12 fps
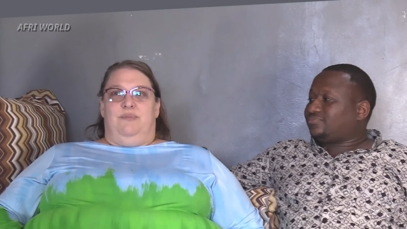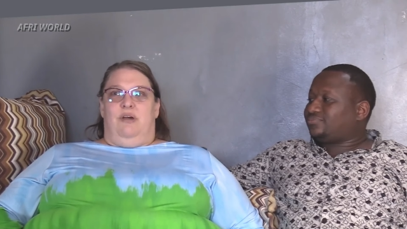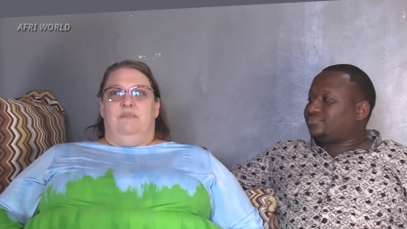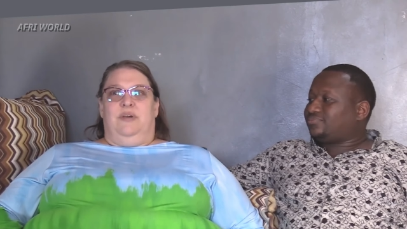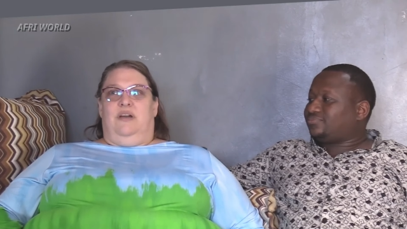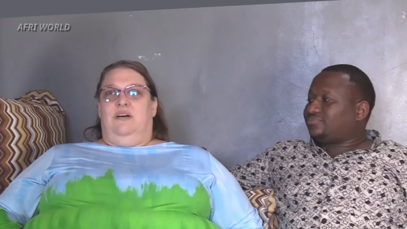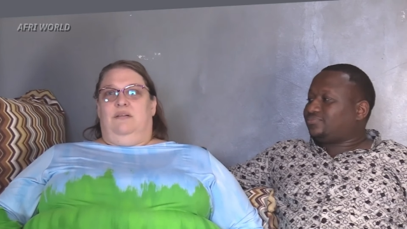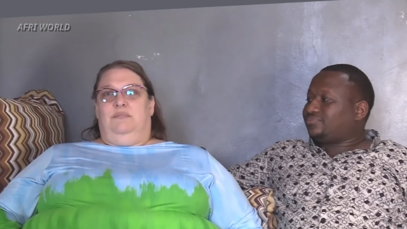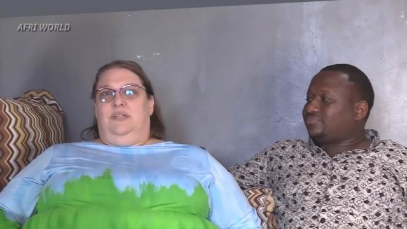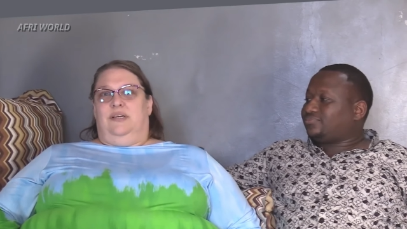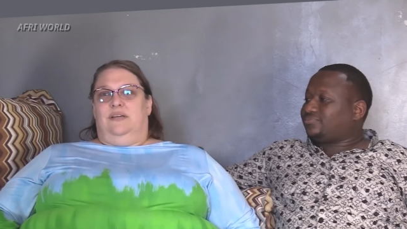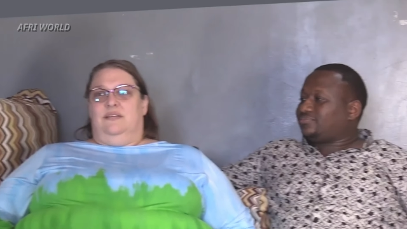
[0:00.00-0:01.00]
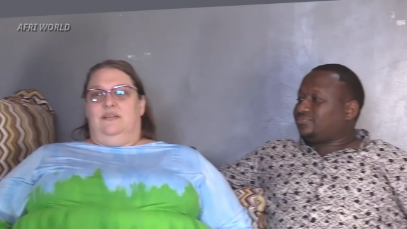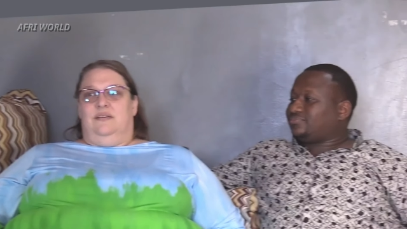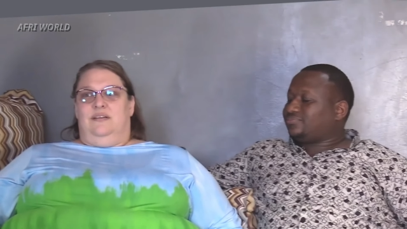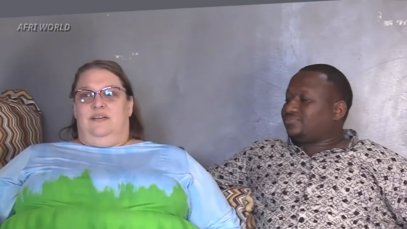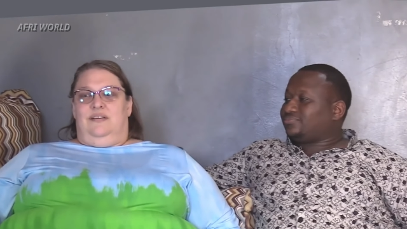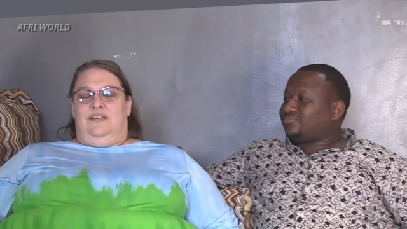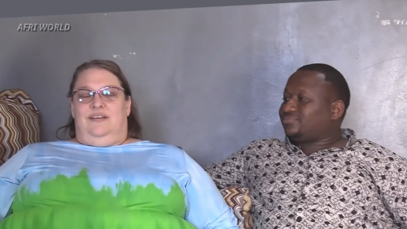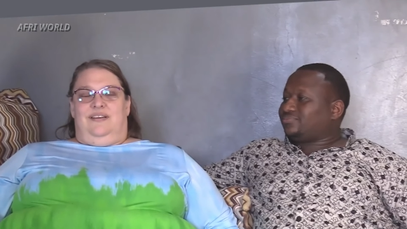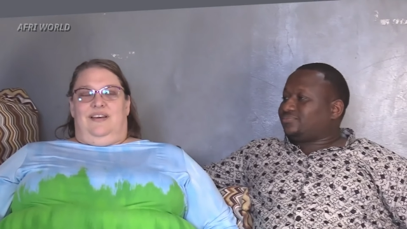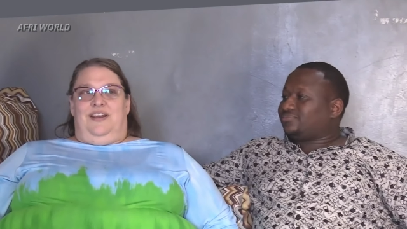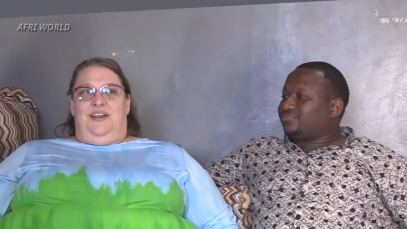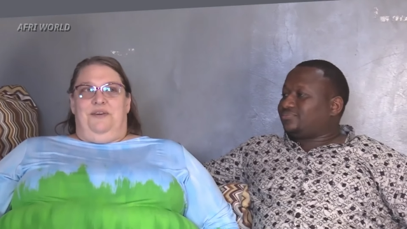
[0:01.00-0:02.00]
Speaker 1: of privilege and
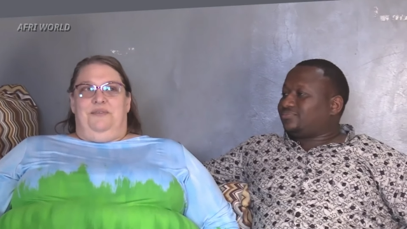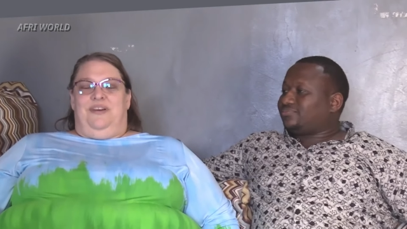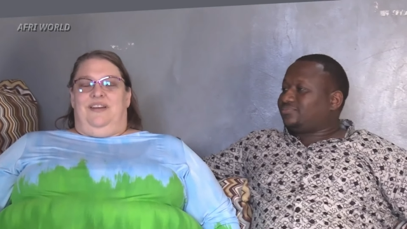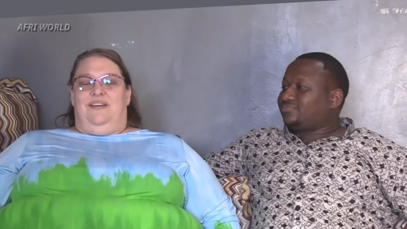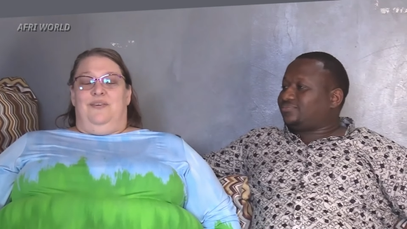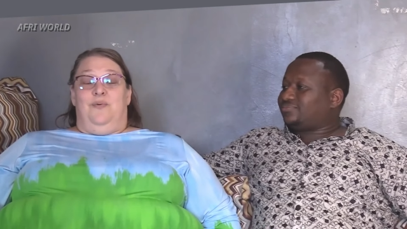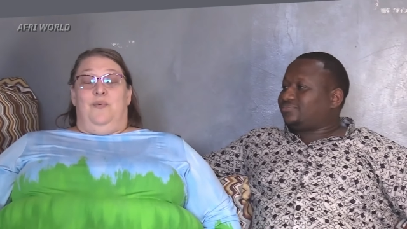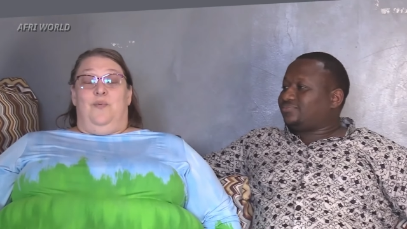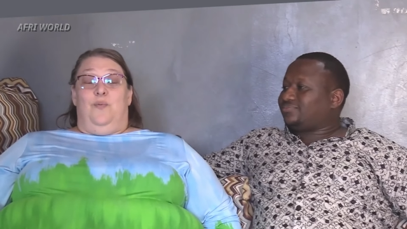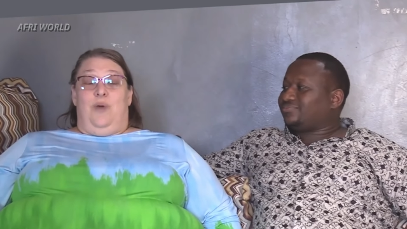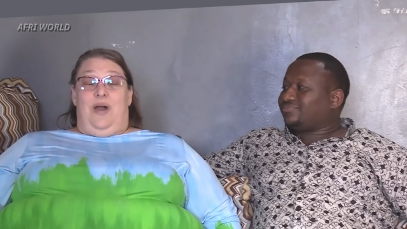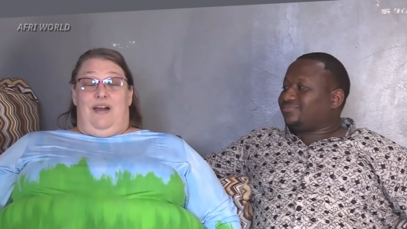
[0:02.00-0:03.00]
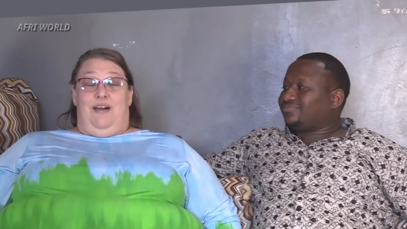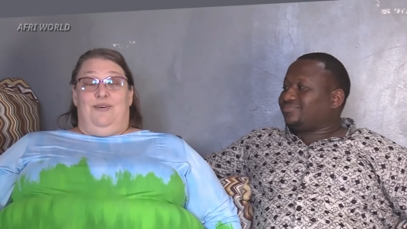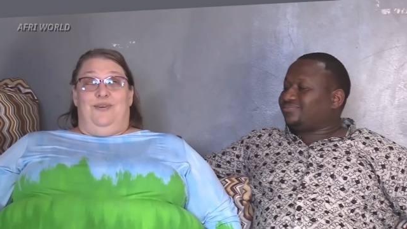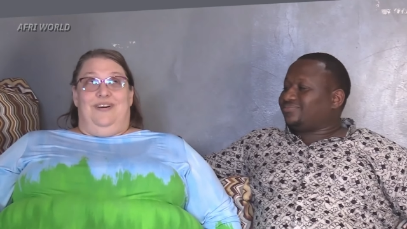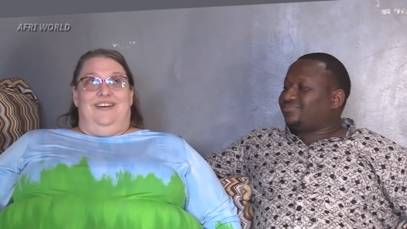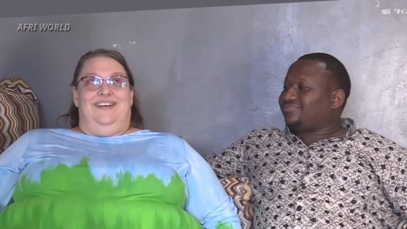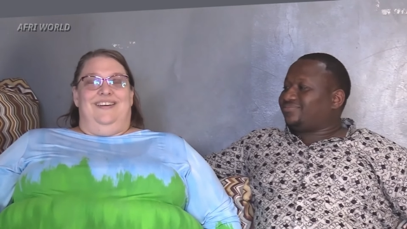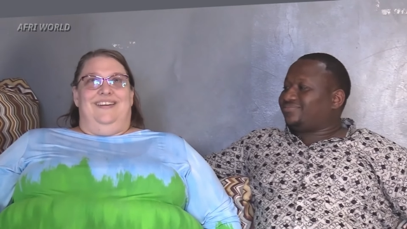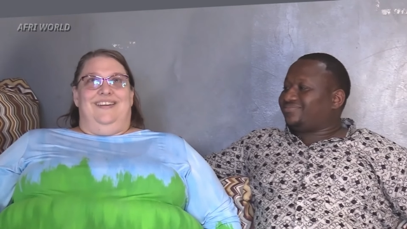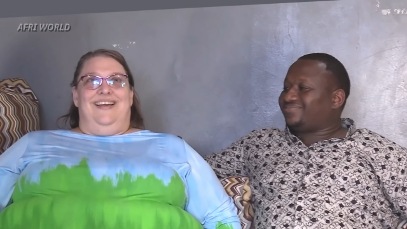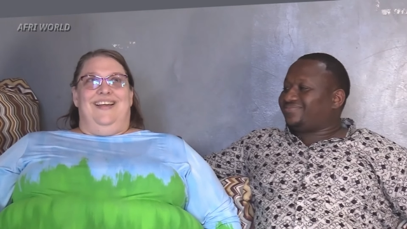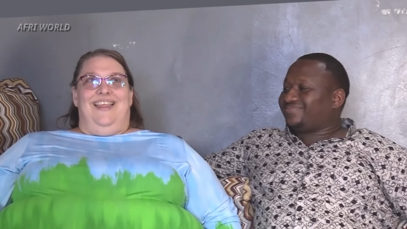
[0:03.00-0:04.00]
influence in their interactions with African
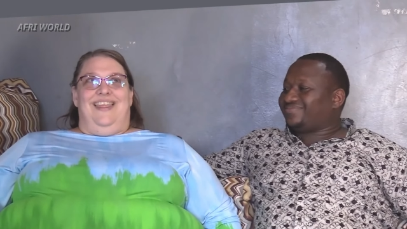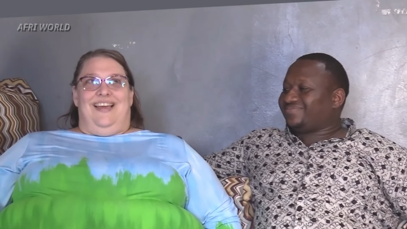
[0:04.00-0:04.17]
men.